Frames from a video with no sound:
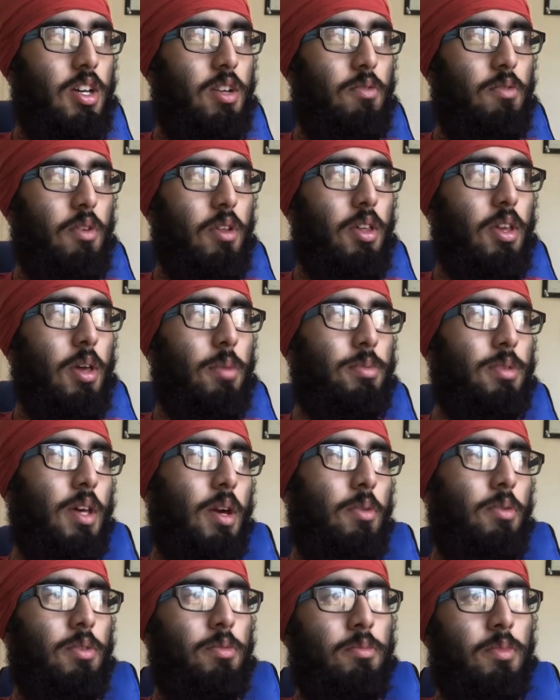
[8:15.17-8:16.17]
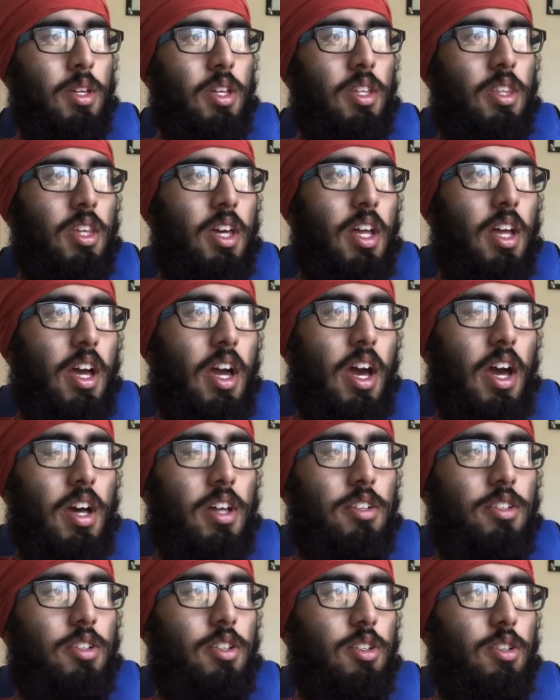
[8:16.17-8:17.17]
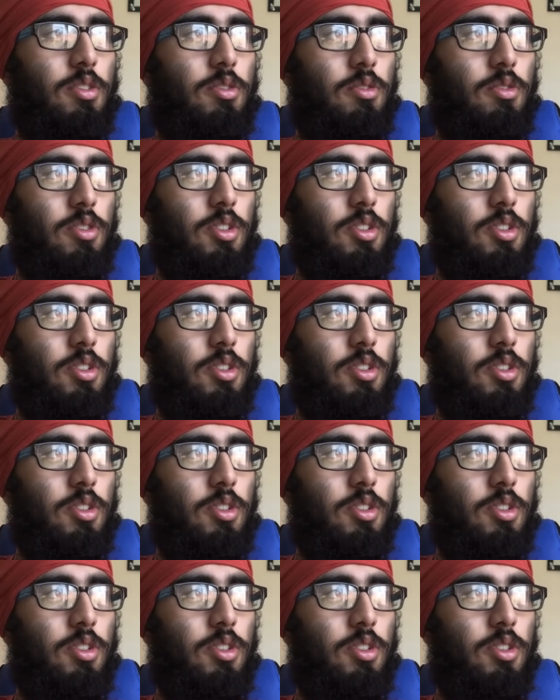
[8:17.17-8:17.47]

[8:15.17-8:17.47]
really upset with me that I had to.